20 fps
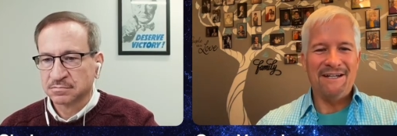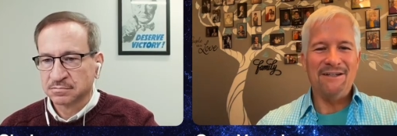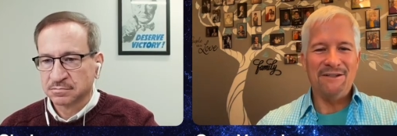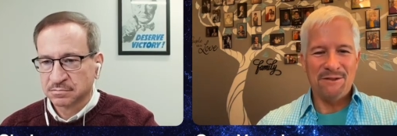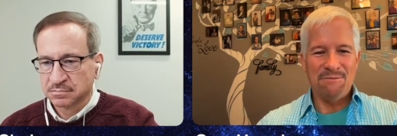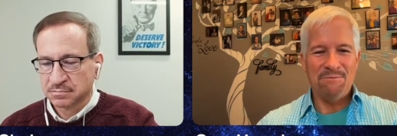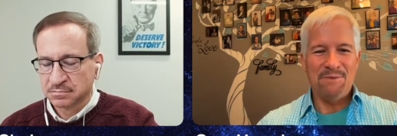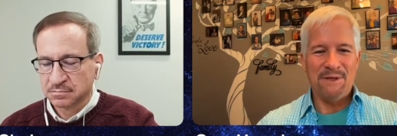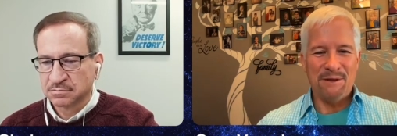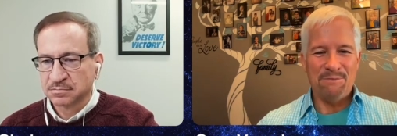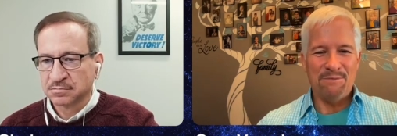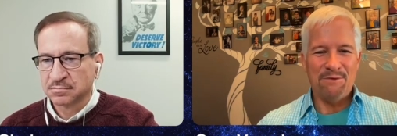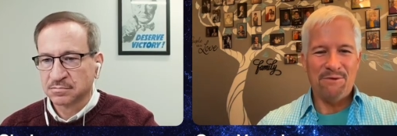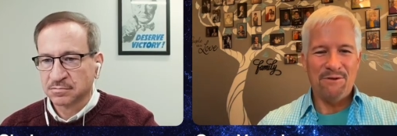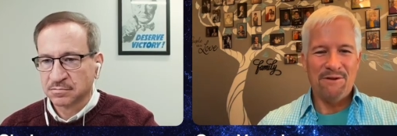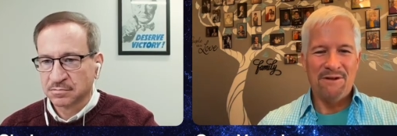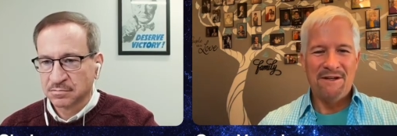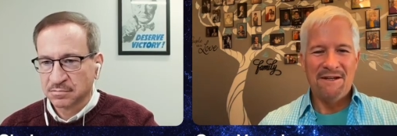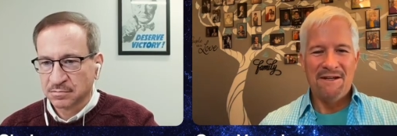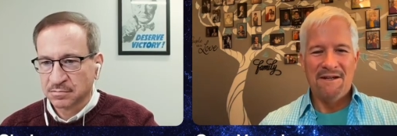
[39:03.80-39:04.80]
Speaker 1: it to people.
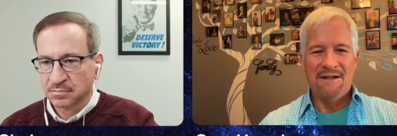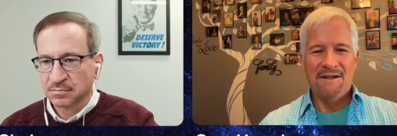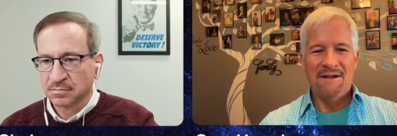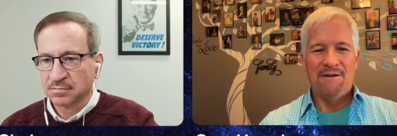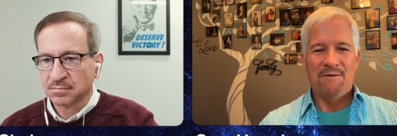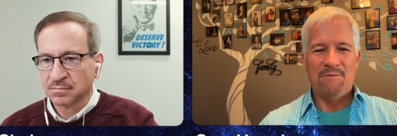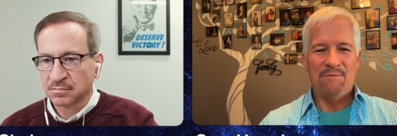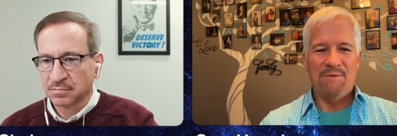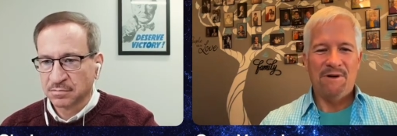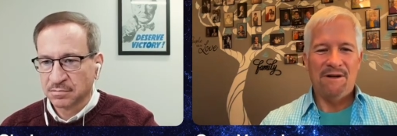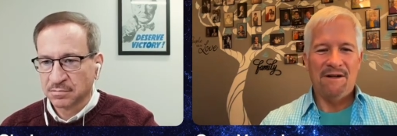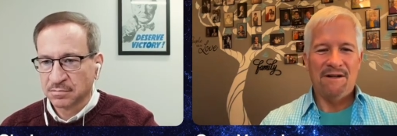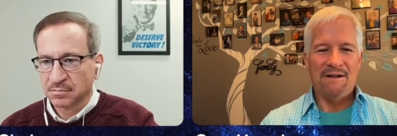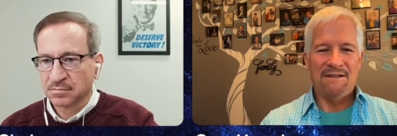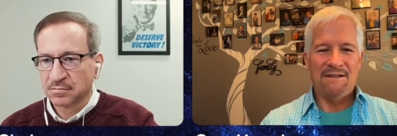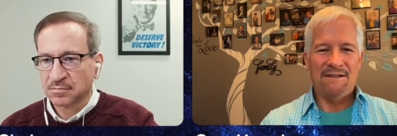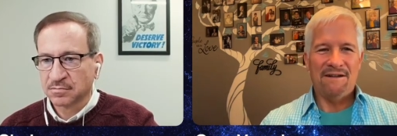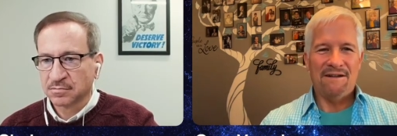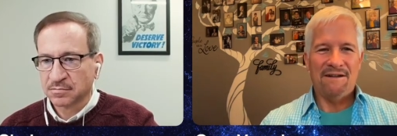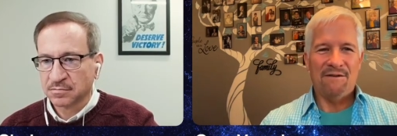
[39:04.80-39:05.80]

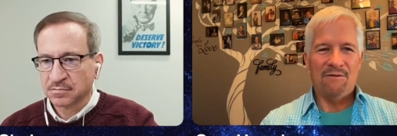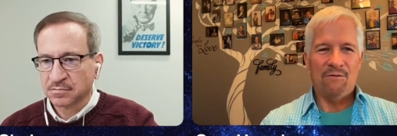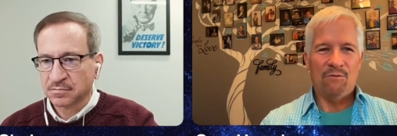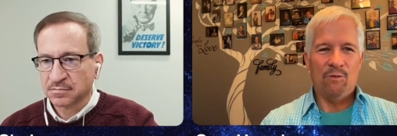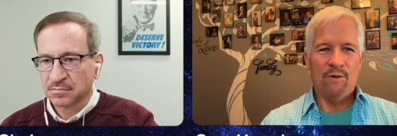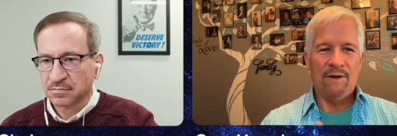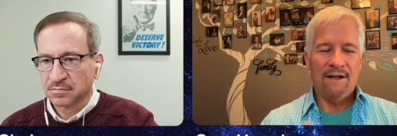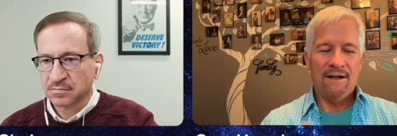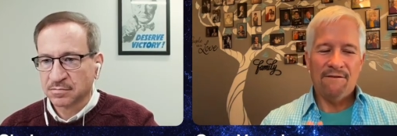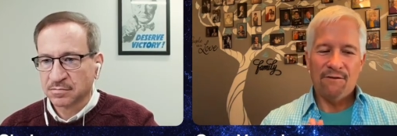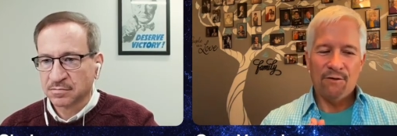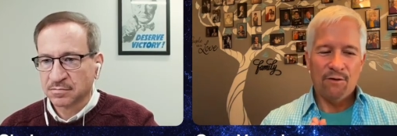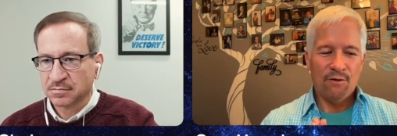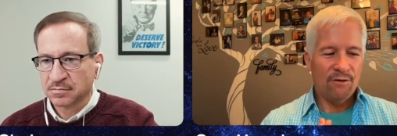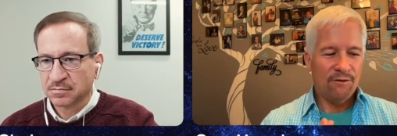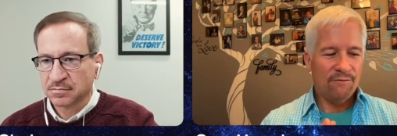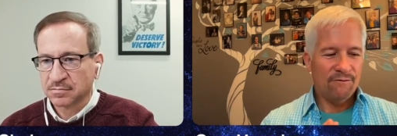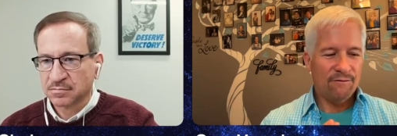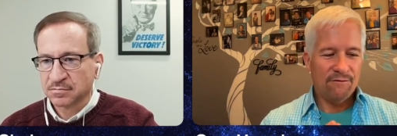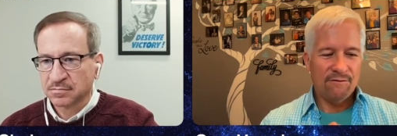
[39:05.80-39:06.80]
But uh, we have
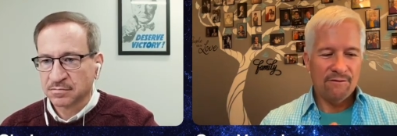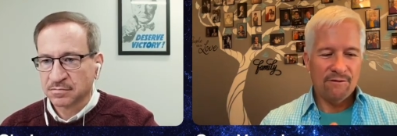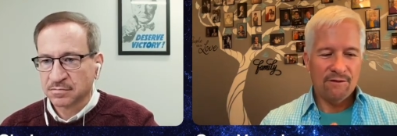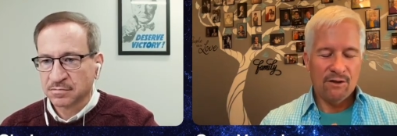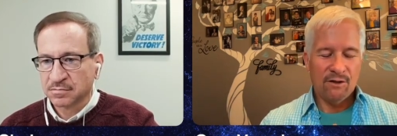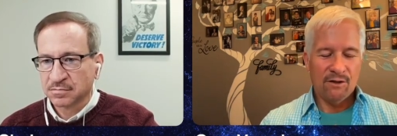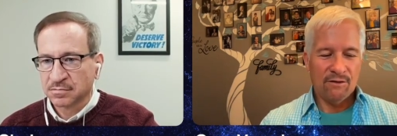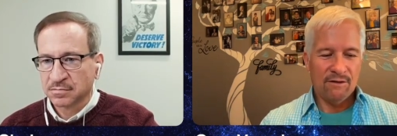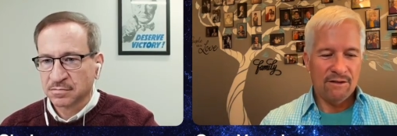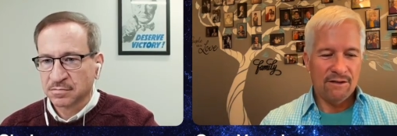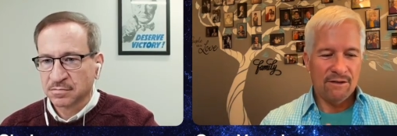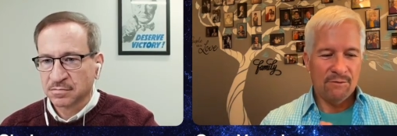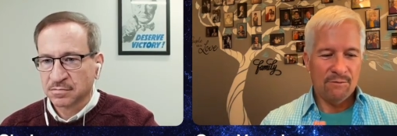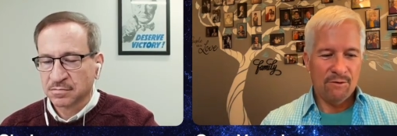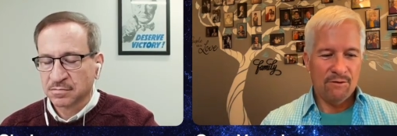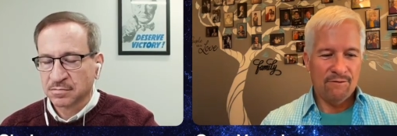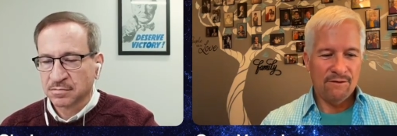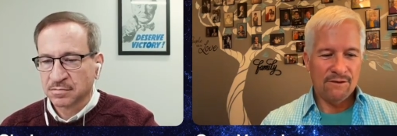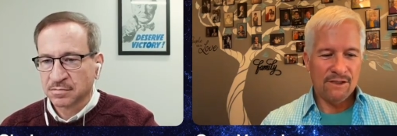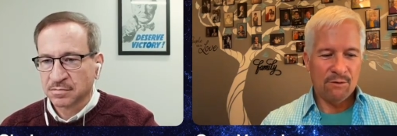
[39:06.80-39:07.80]
heard, you know, in the
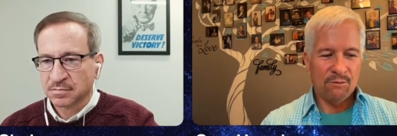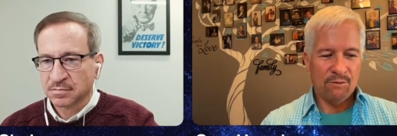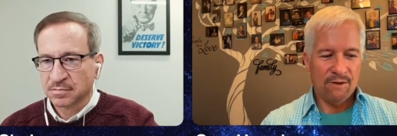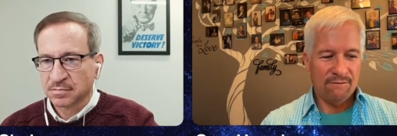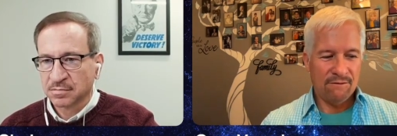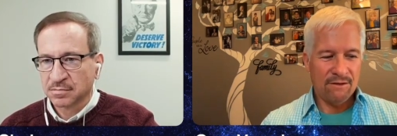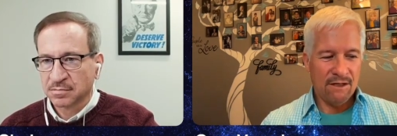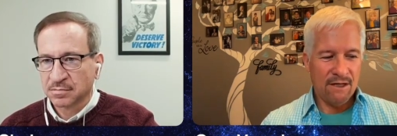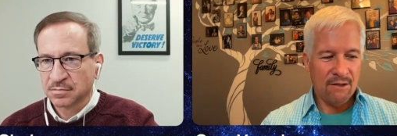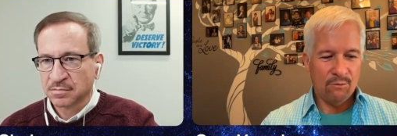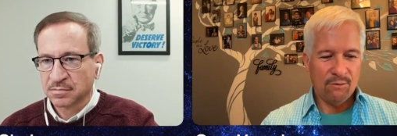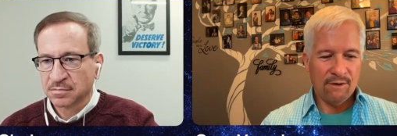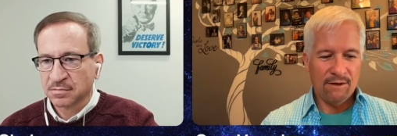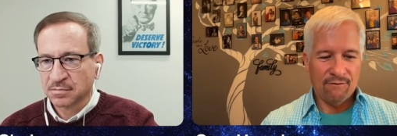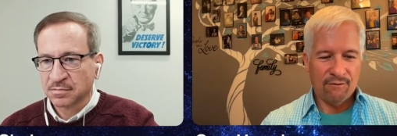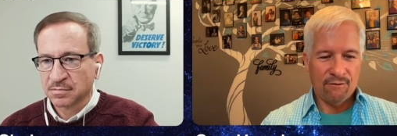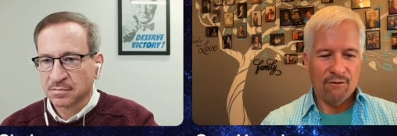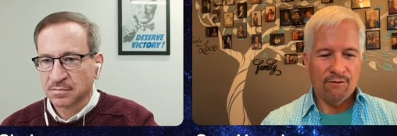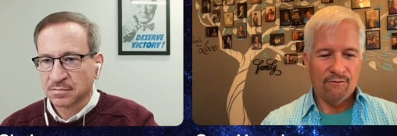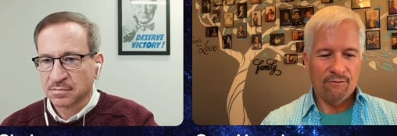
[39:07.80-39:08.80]
movies that we've done, we've
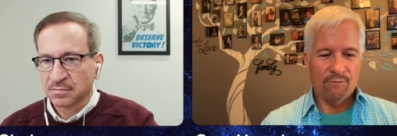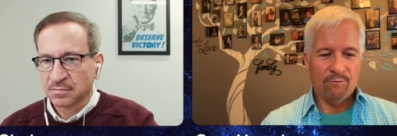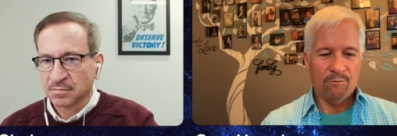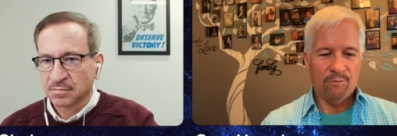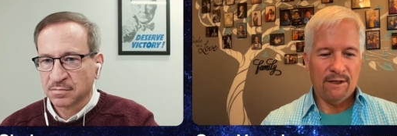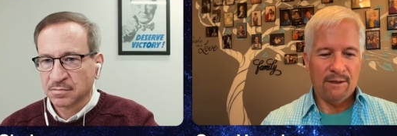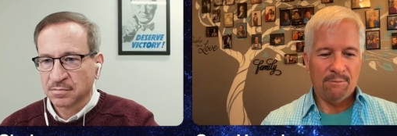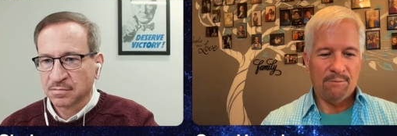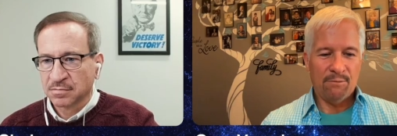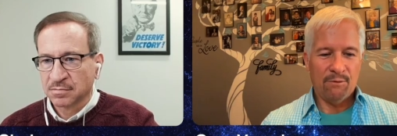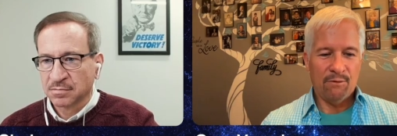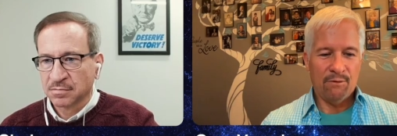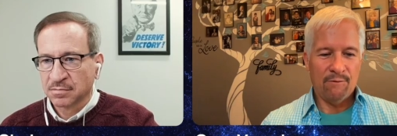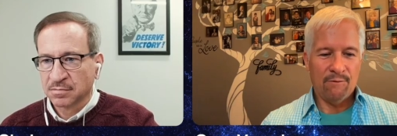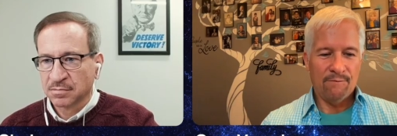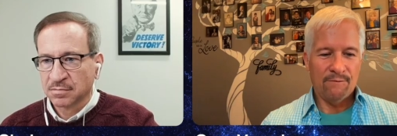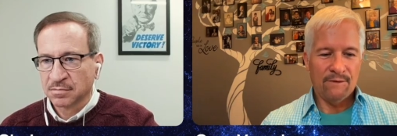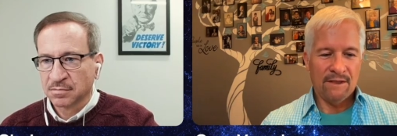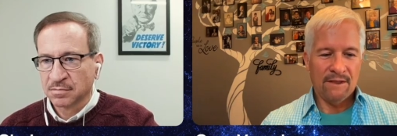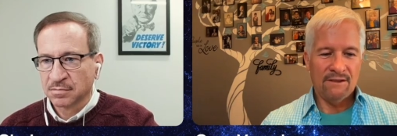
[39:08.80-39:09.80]
heard from people,
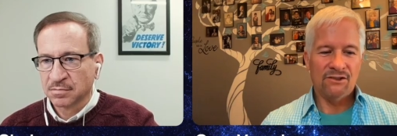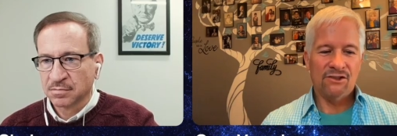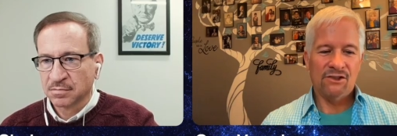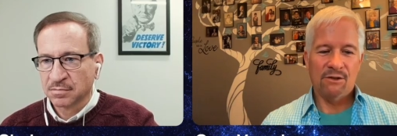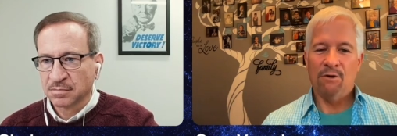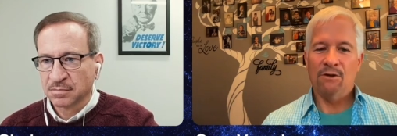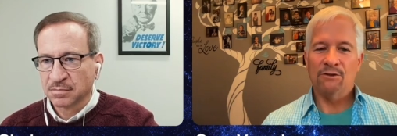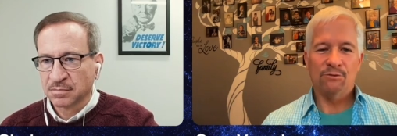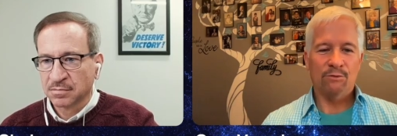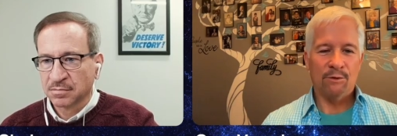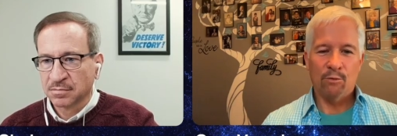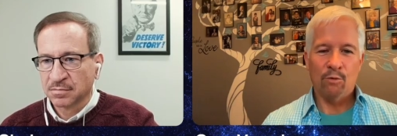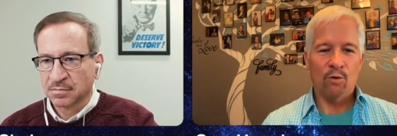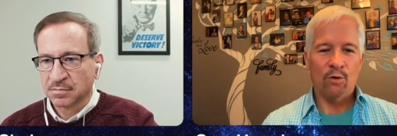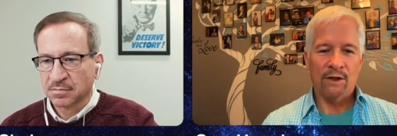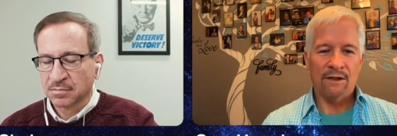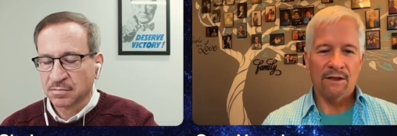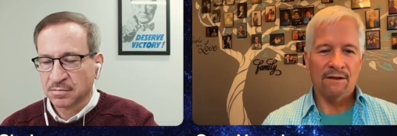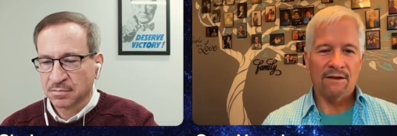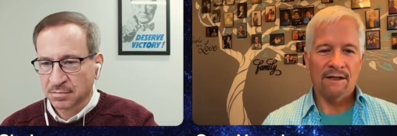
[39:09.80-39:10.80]
and this is the most
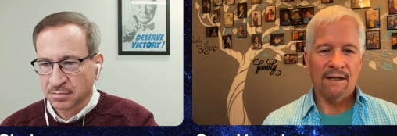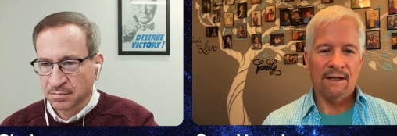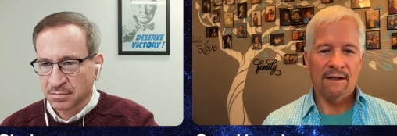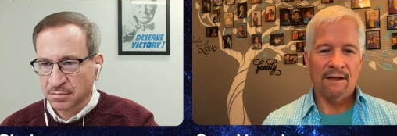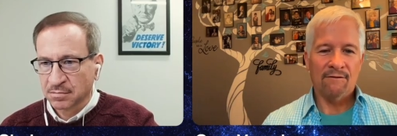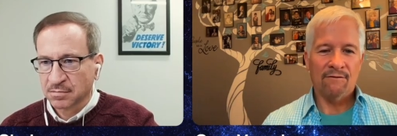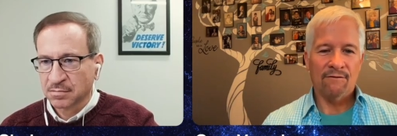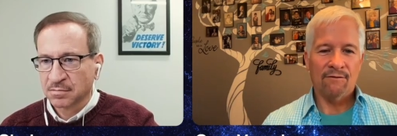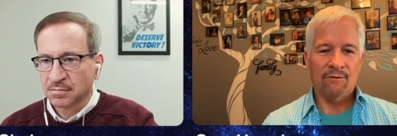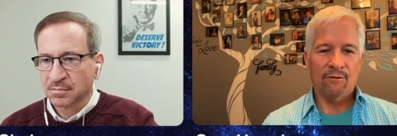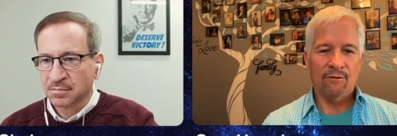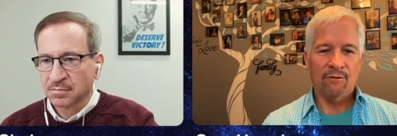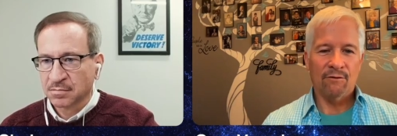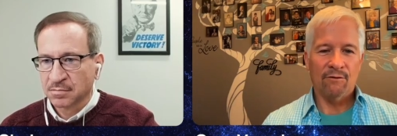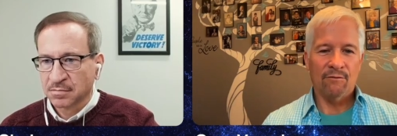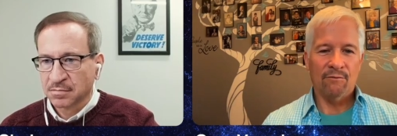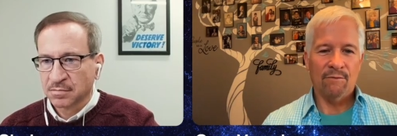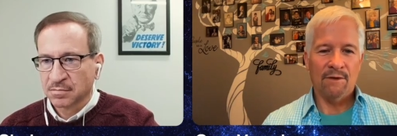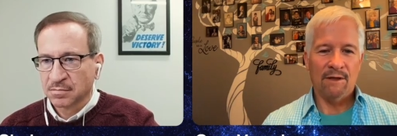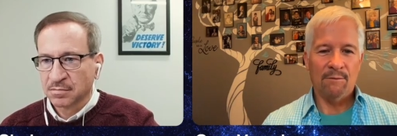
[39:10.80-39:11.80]
rewarding thing for
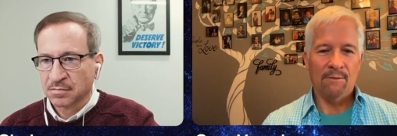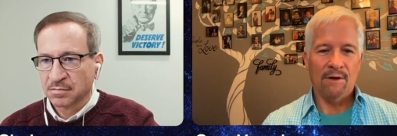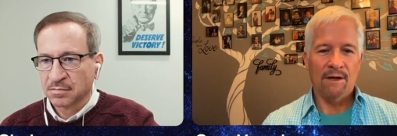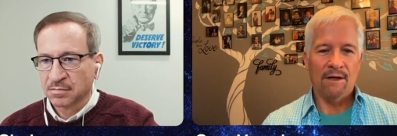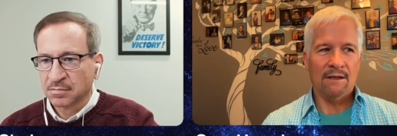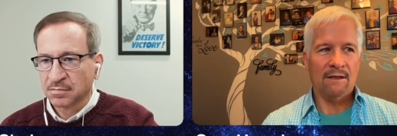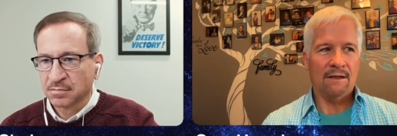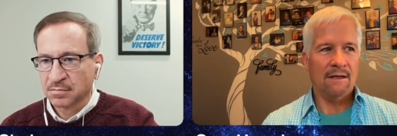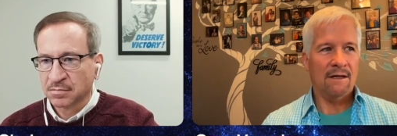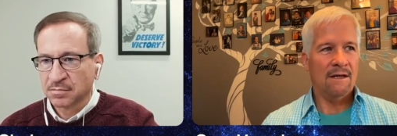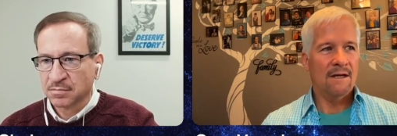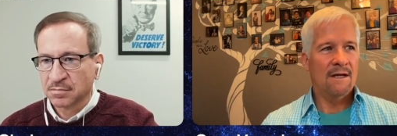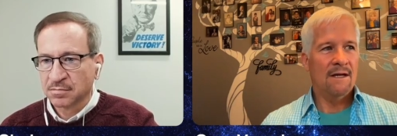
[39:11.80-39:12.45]
me, Micah.